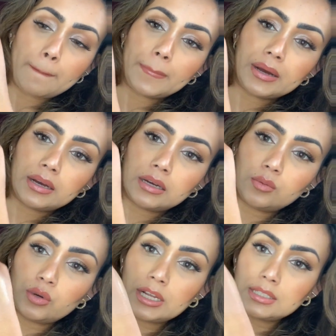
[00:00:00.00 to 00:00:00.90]
but
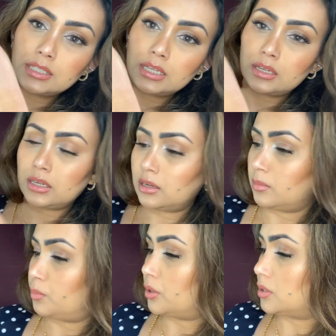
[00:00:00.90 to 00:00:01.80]
when I see it
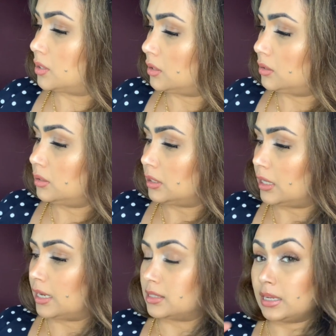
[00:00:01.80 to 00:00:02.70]
in person, it
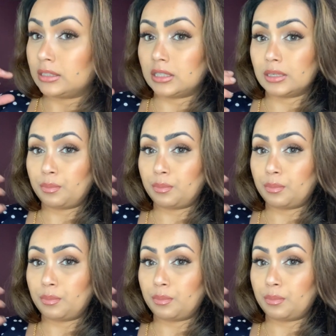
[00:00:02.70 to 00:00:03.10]
has like that